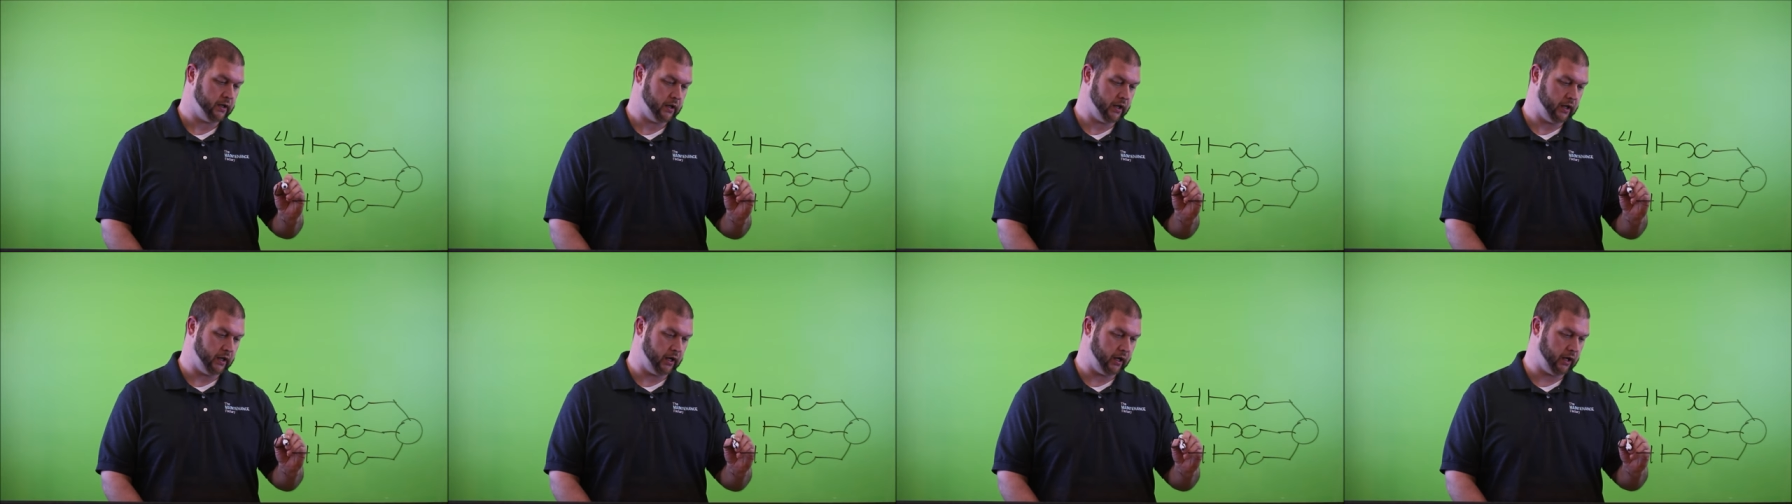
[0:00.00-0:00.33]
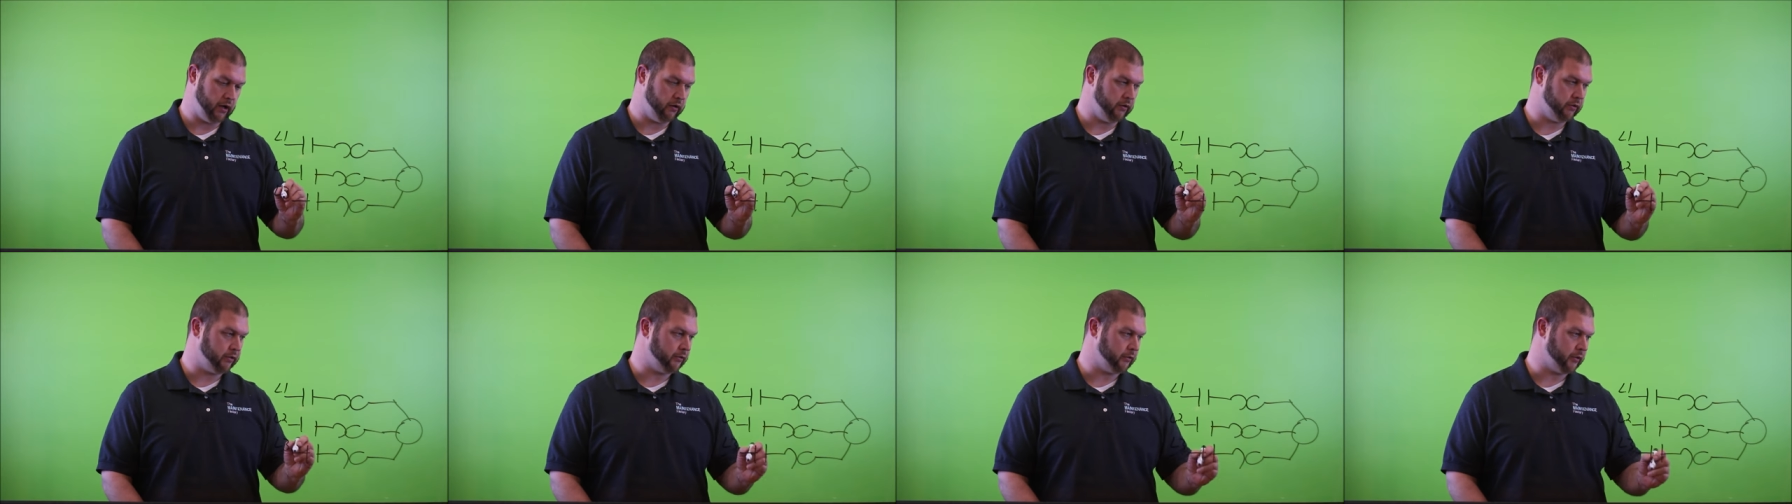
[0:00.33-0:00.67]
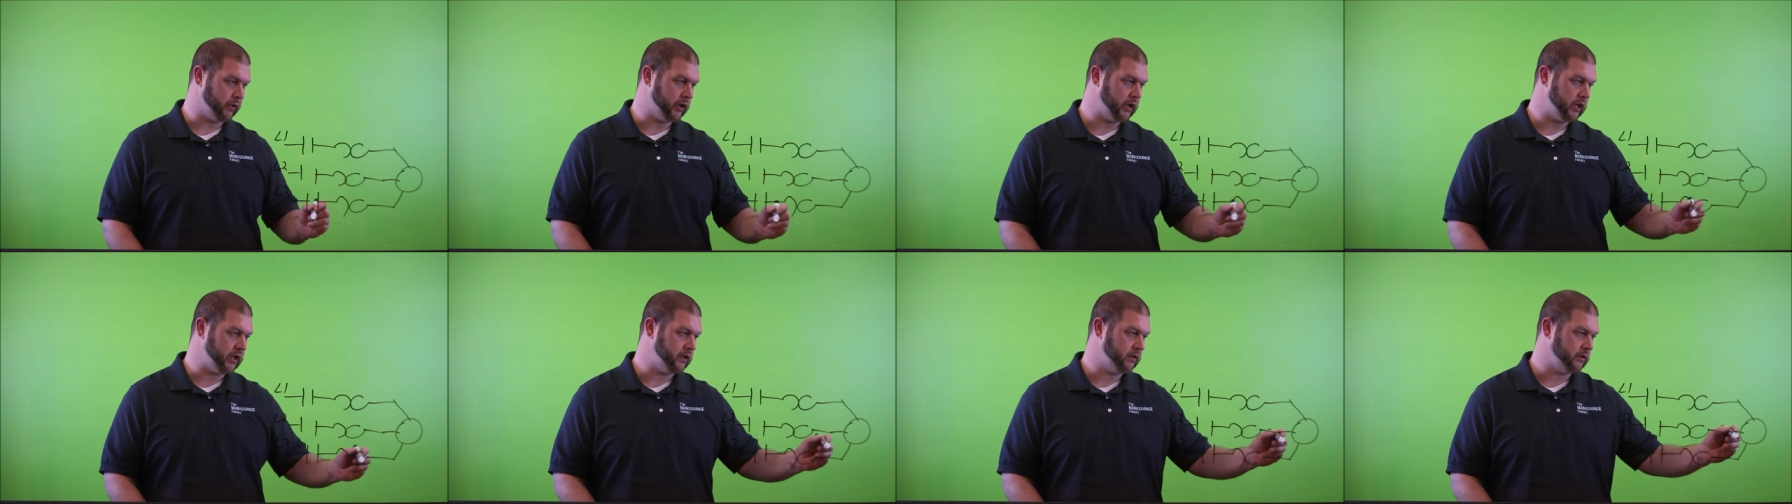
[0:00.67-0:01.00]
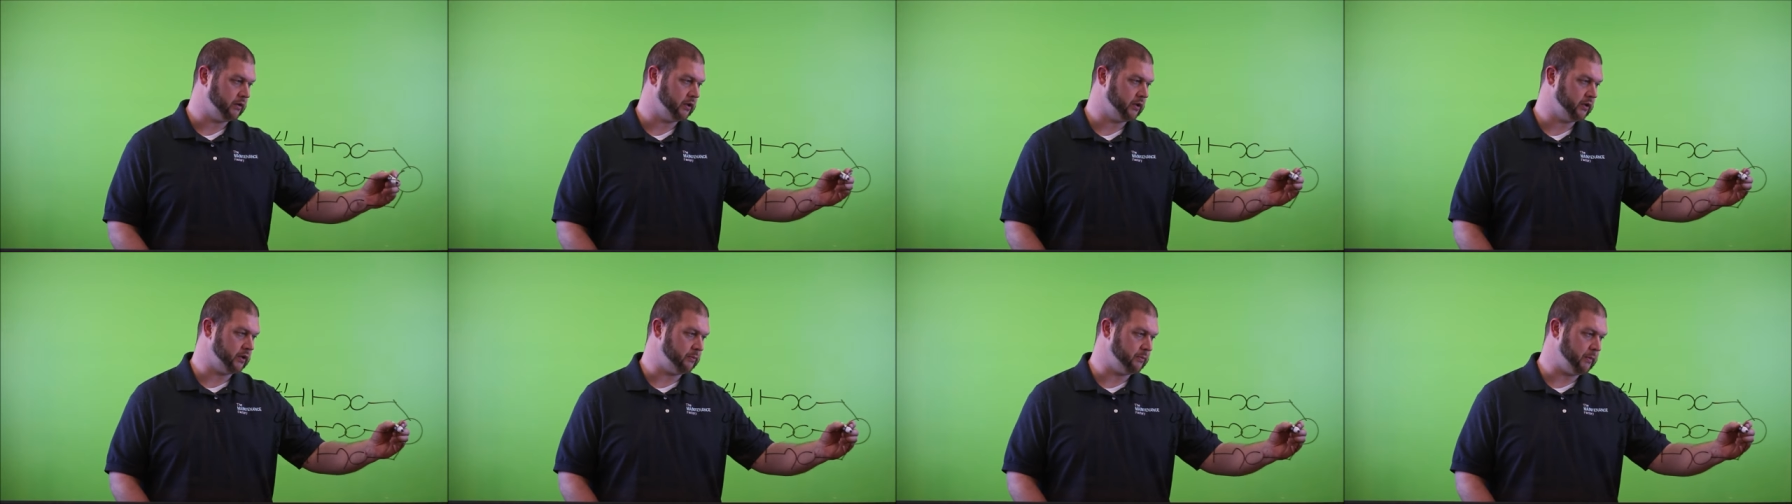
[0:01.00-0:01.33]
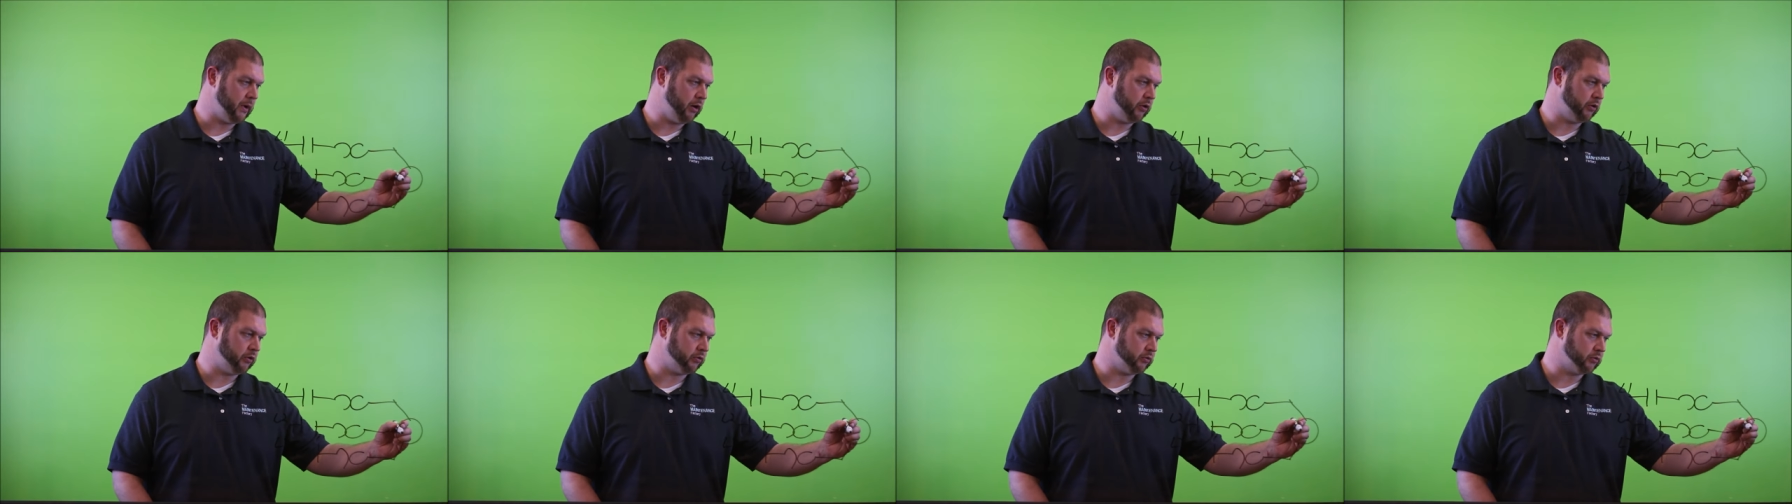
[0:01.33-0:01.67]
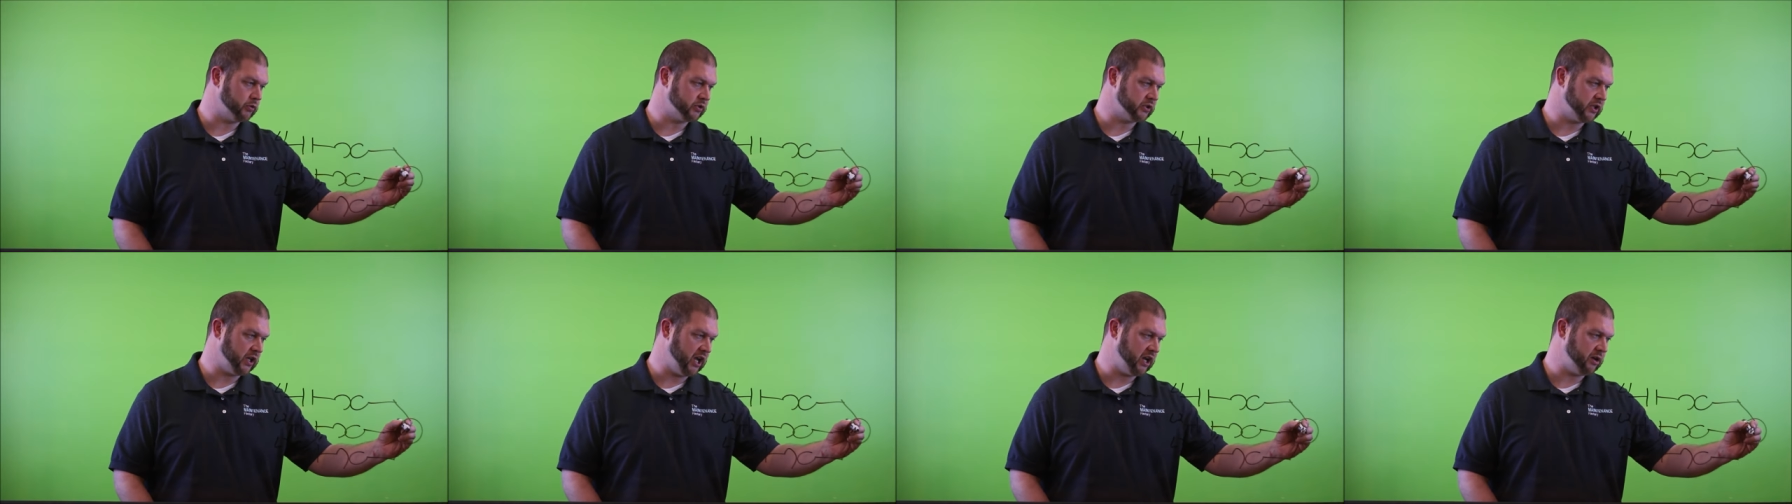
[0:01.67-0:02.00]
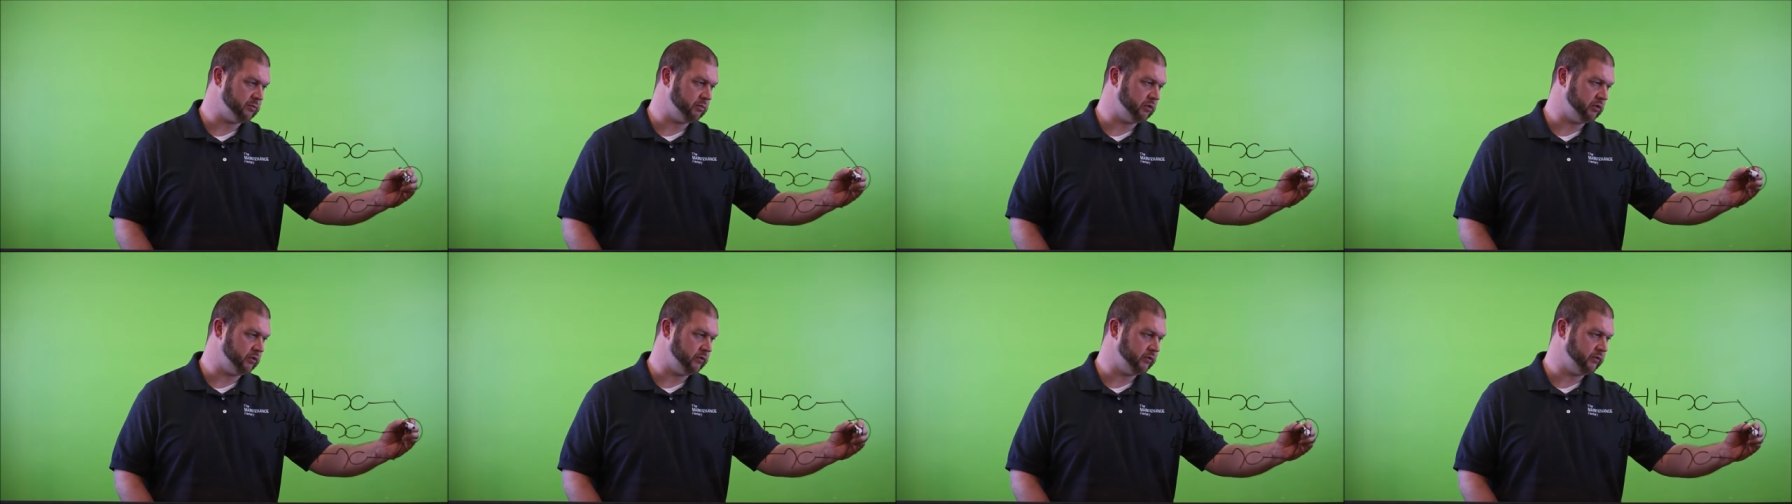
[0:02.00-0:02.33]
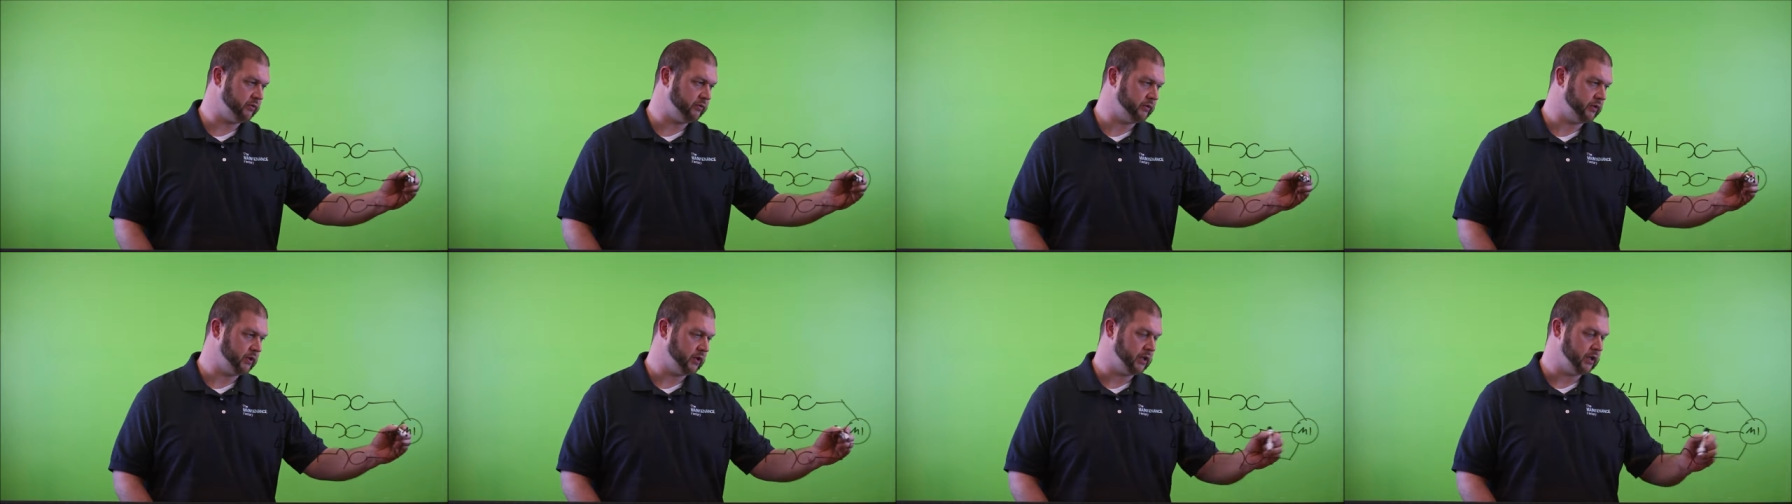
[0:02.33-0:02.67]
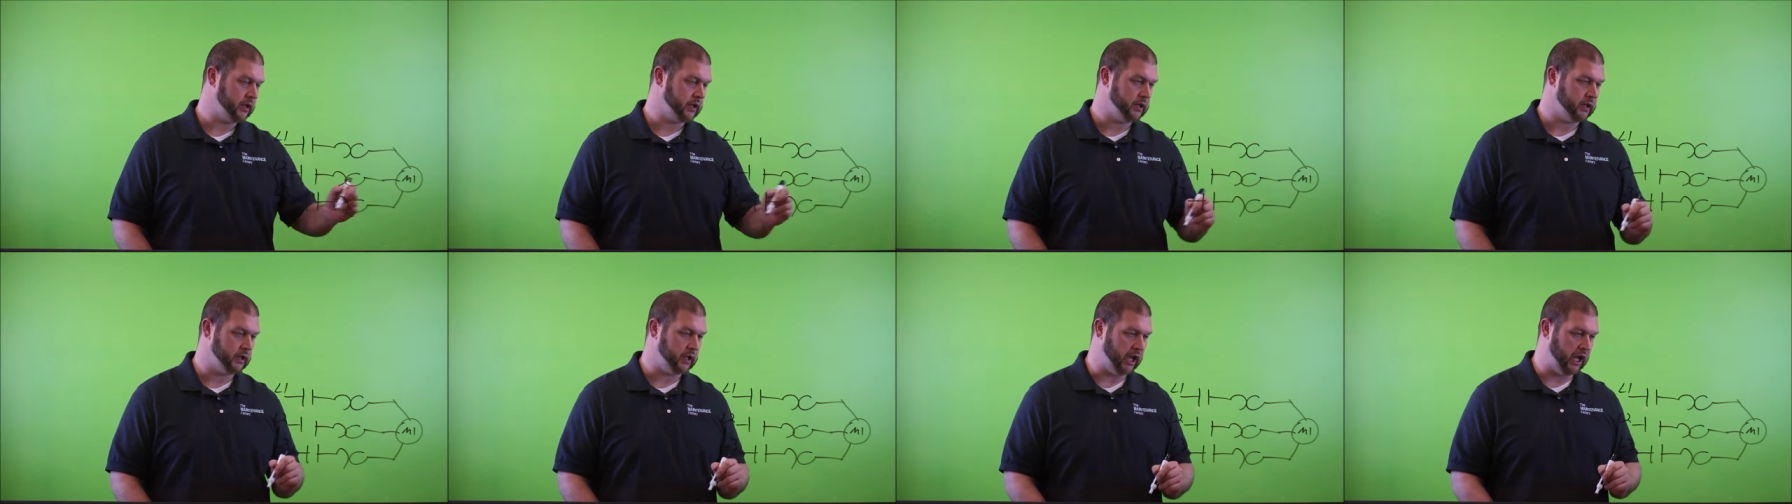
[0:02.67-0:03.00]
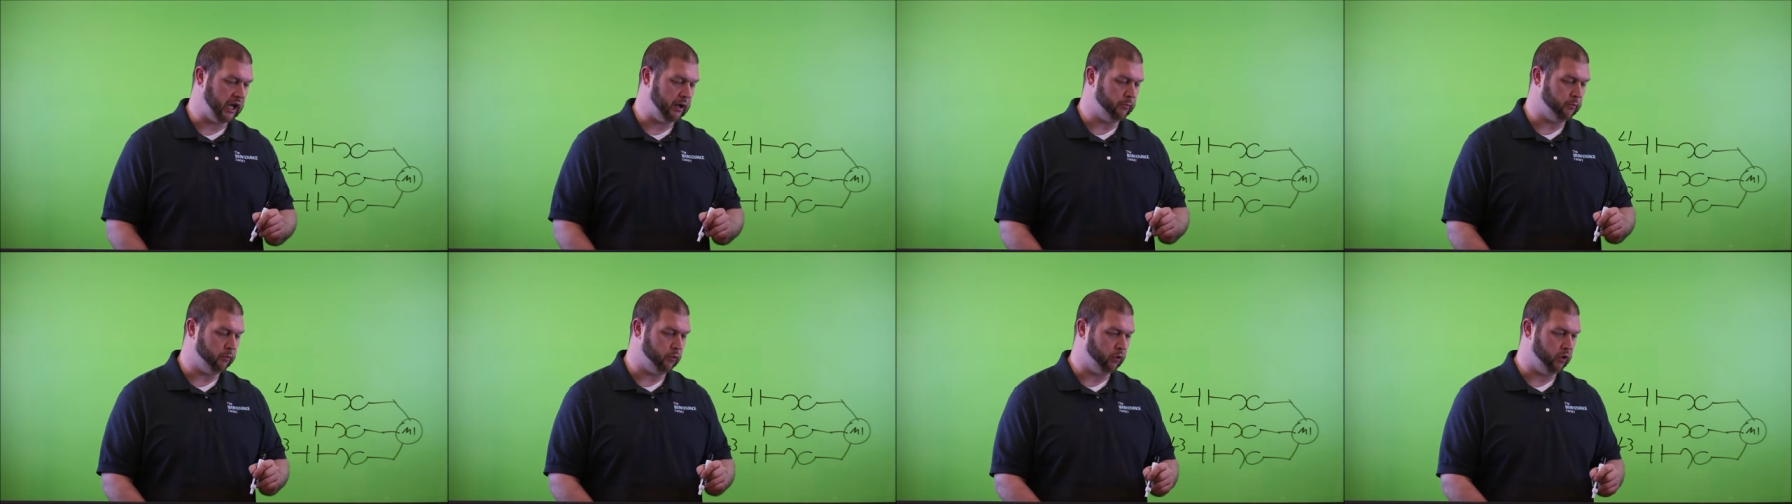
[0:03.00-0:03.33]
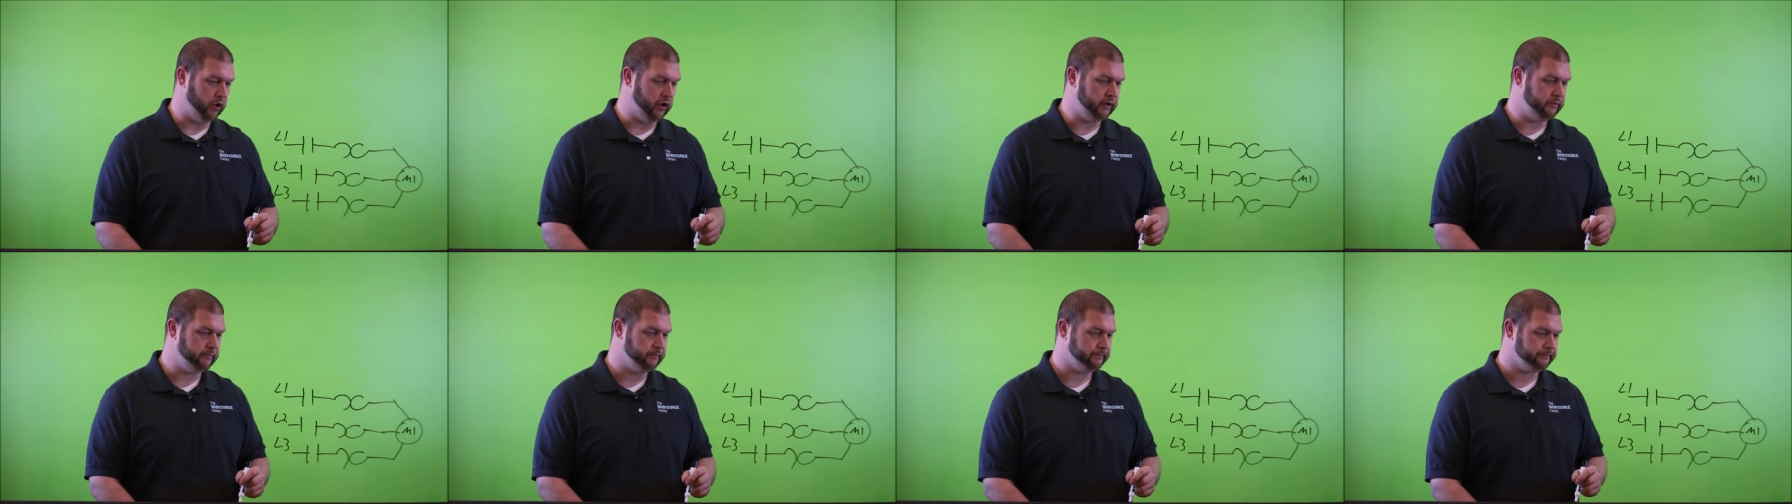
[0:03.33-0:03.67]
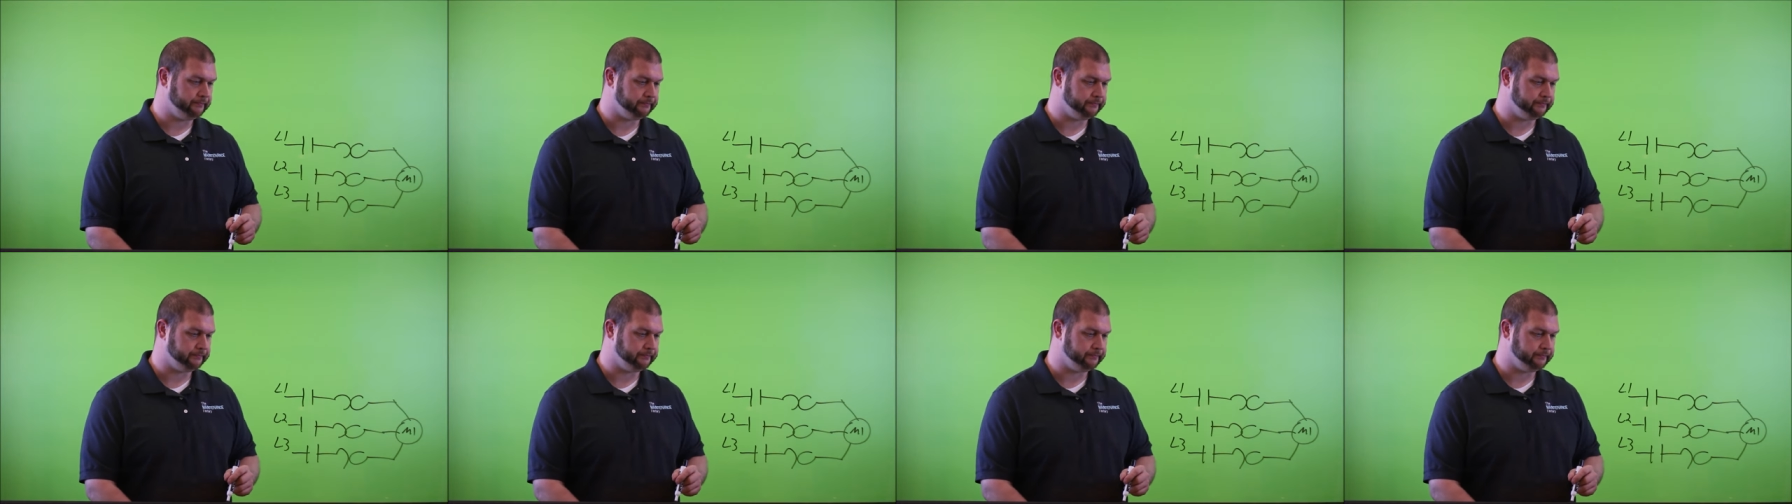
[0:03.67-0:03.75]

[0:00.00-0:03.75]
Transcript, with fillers: and L3 the motor was labeled M1